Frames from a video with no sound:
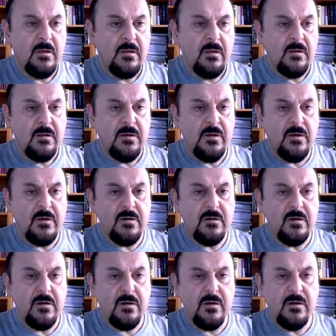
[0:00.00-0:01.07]

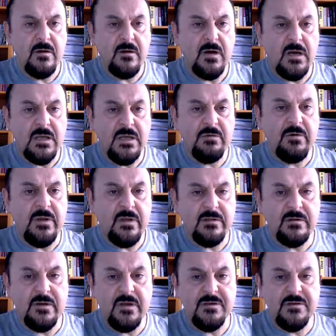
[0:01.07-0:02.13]
Here I give
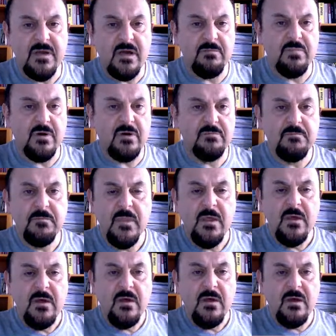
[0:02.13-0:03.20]
another example.
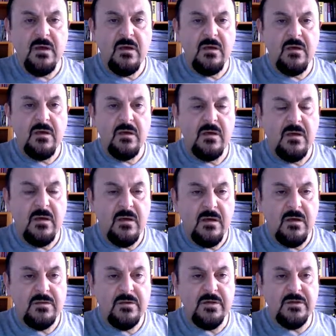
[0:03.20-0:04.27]

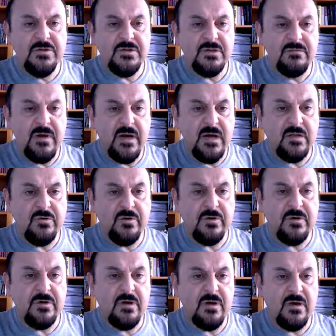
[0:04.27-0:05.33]
The initial value
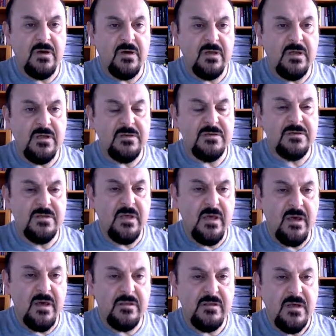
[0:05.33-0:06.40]
is
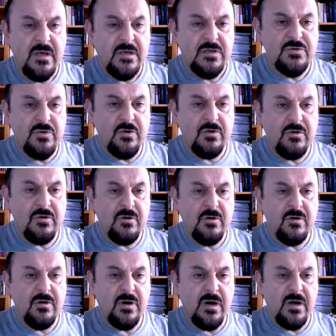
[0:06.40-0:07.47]
10,
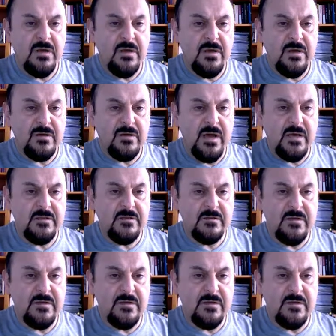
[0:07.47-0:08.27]
so I here added